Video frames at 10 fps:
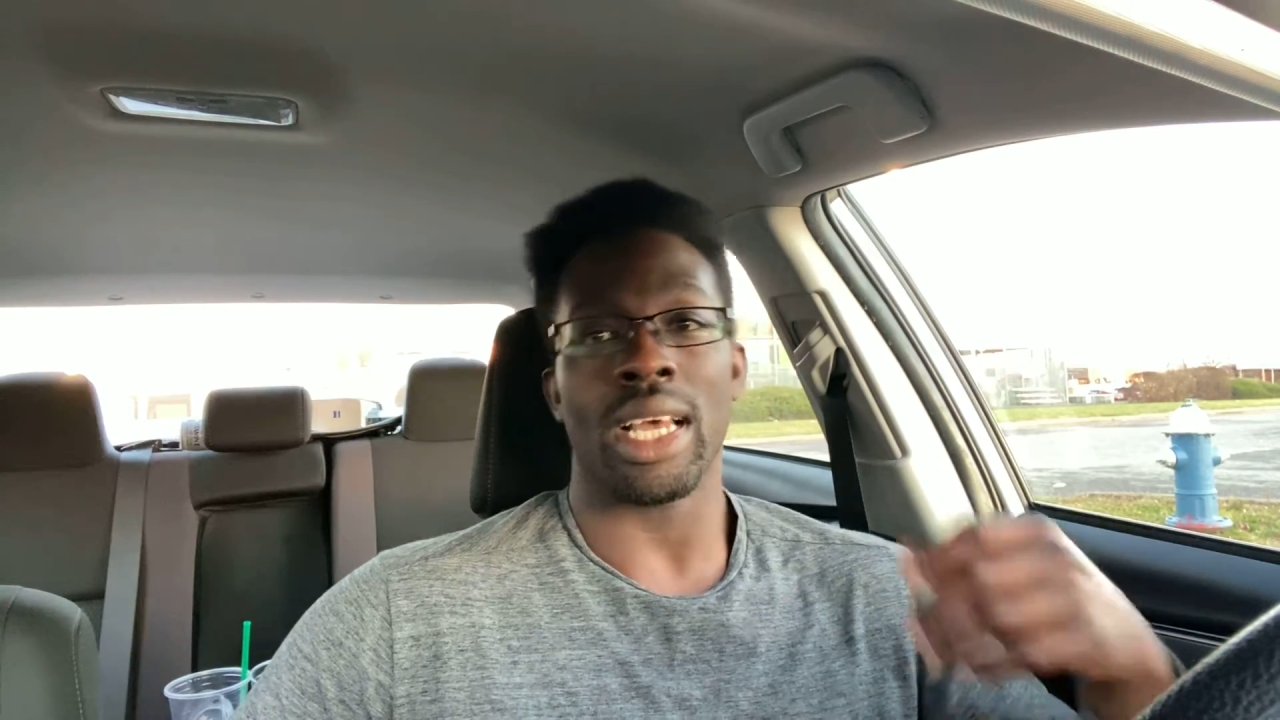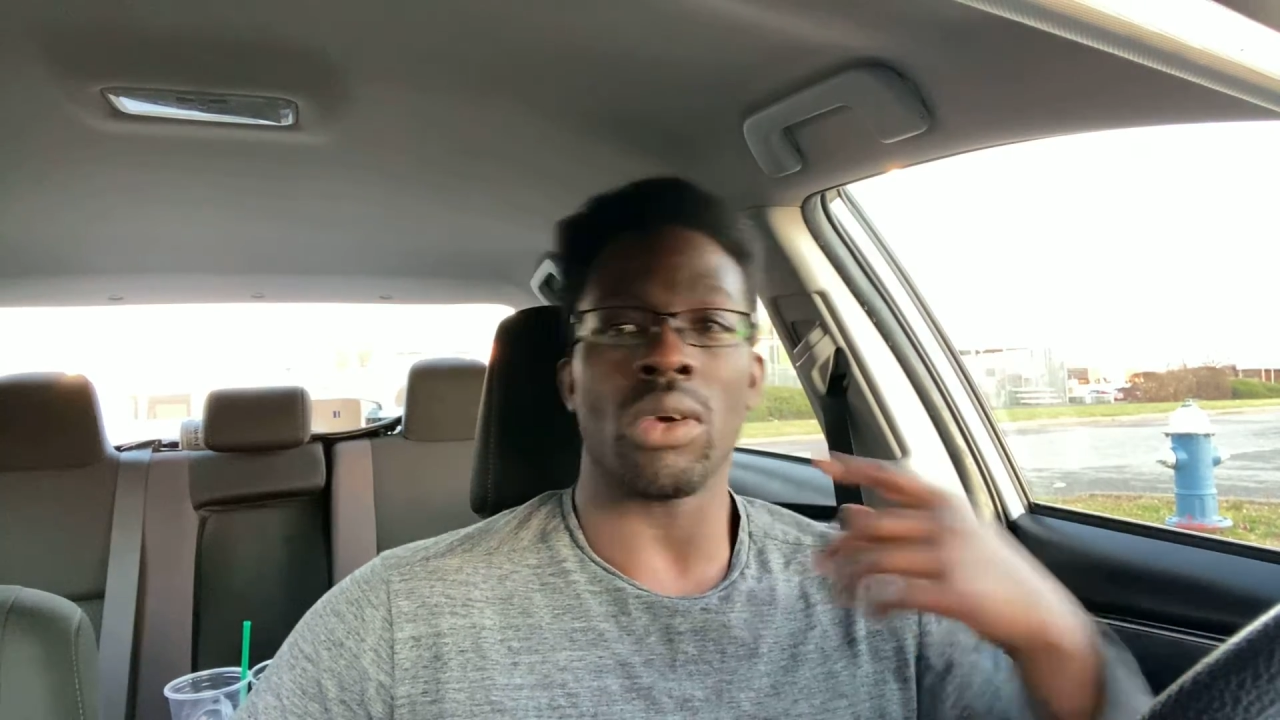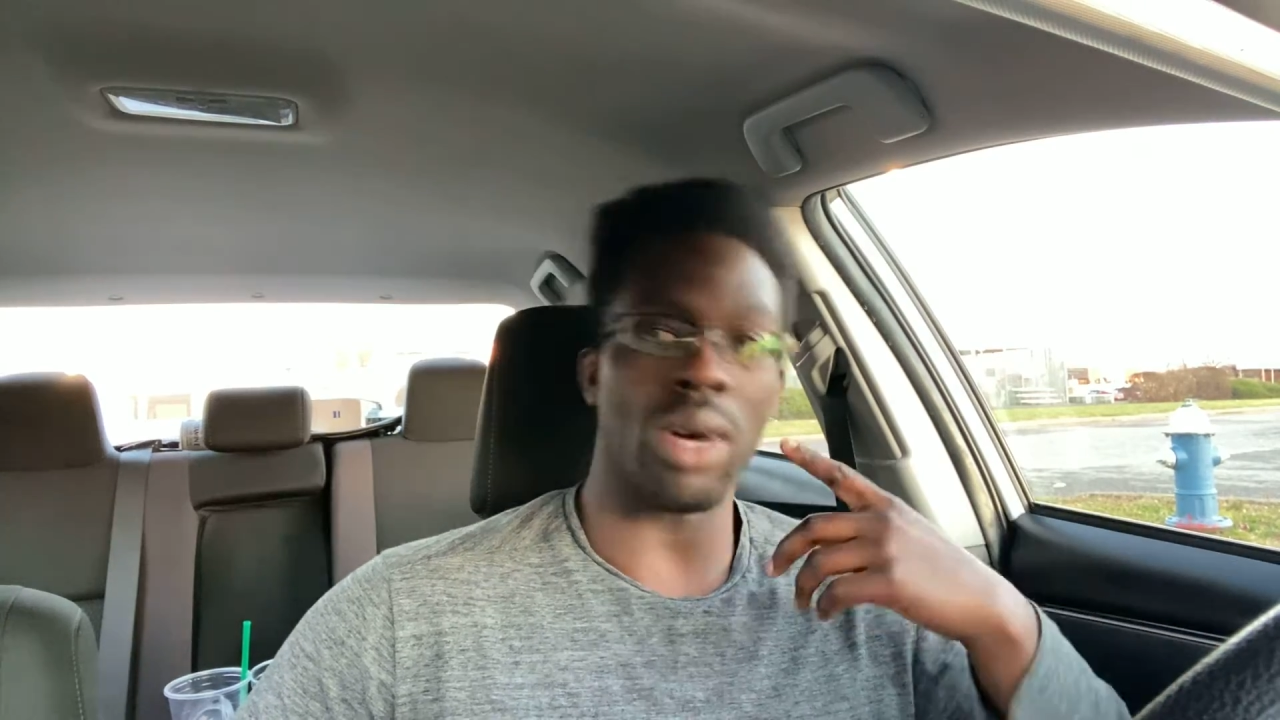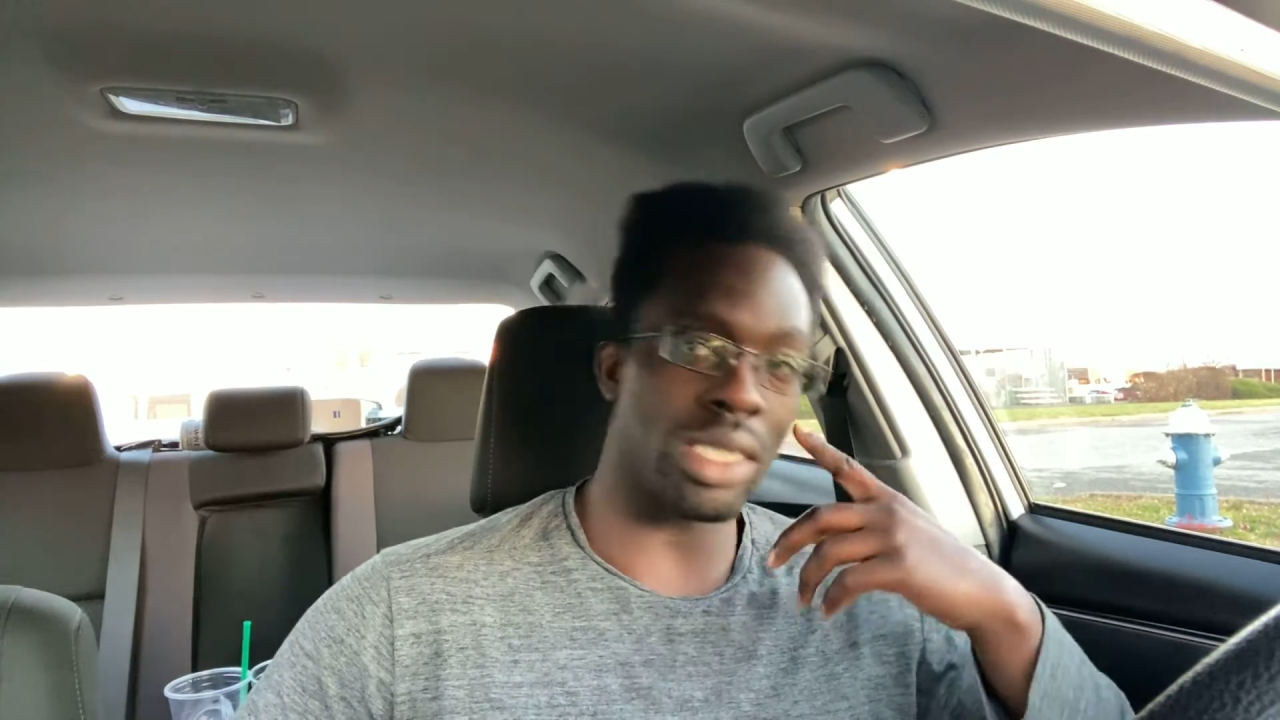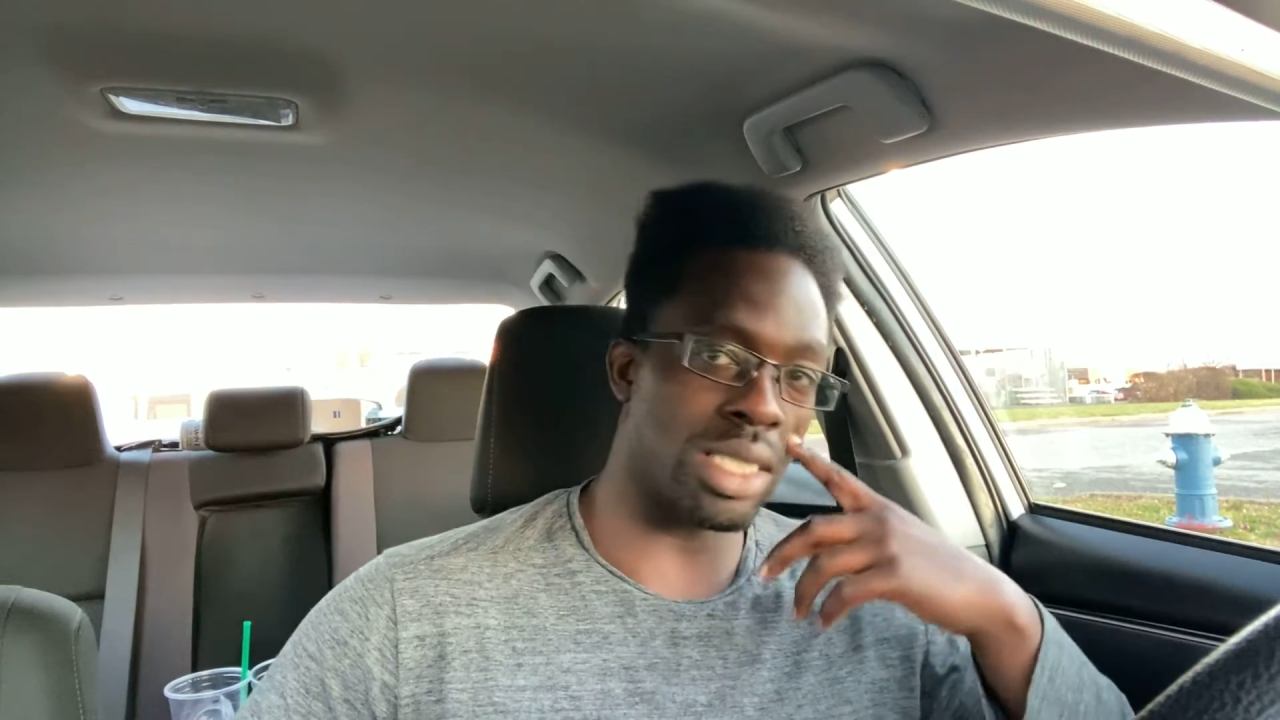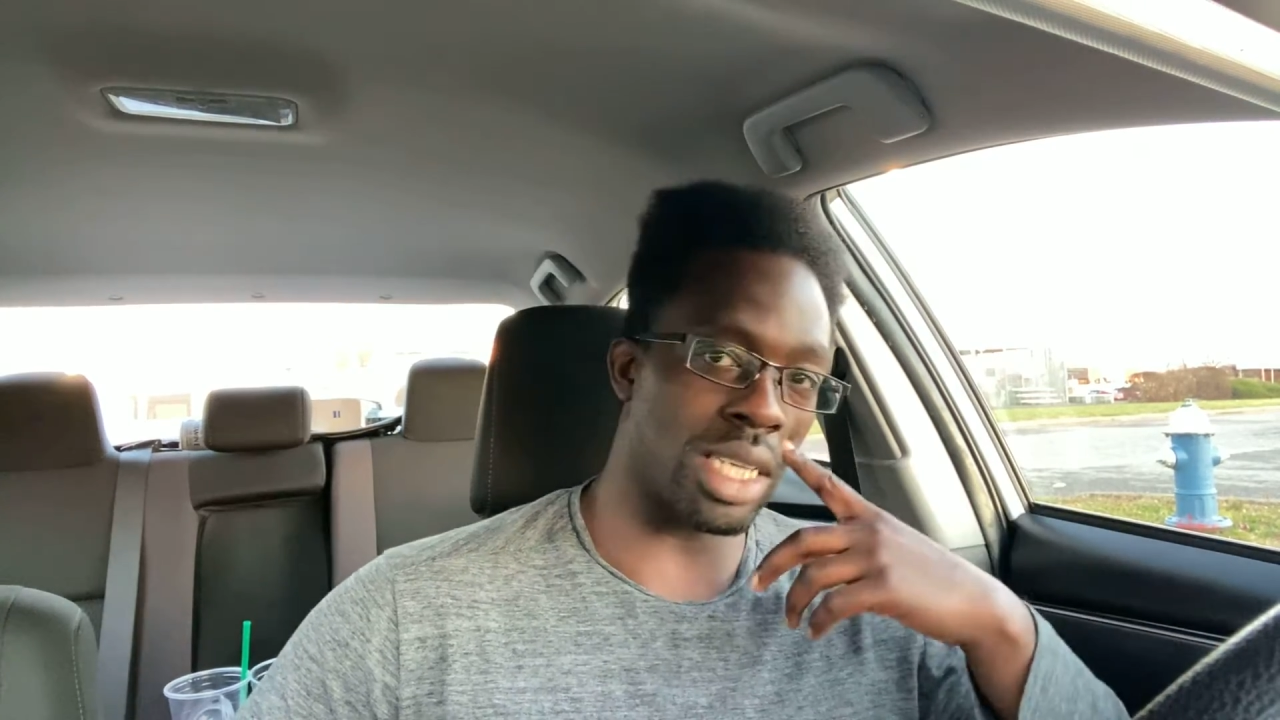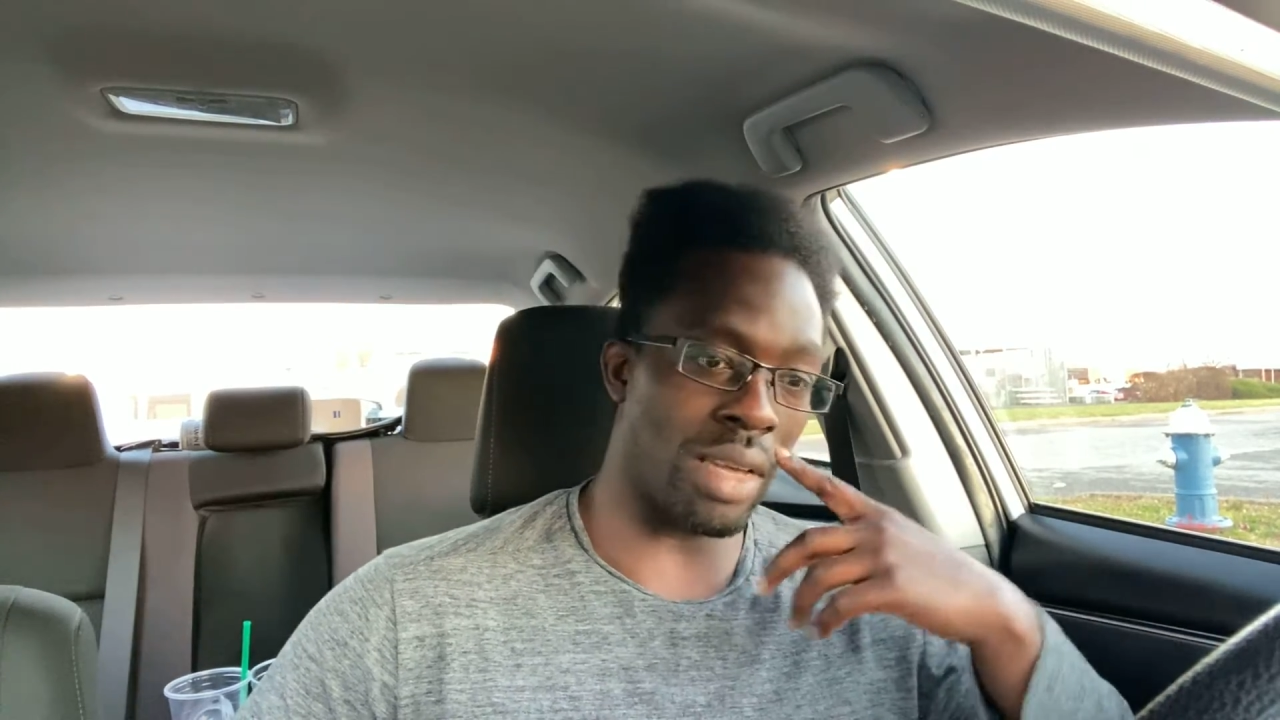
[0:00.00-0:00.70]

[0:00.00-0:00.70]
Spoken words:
questions the